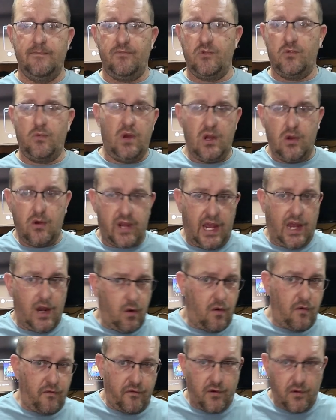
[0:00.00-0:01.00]
When you get
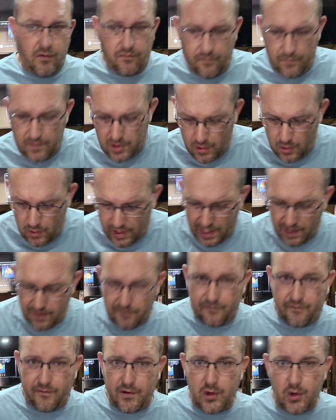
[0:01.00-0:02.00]
off,
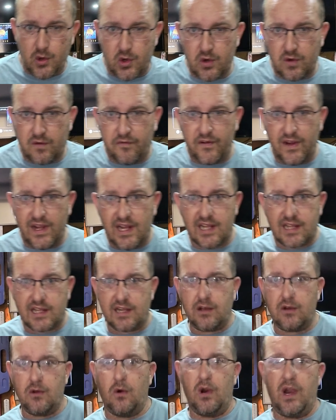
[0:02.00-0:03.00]
you could feel it
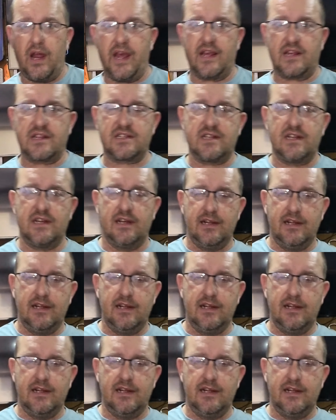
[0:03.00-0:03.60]
in your legs.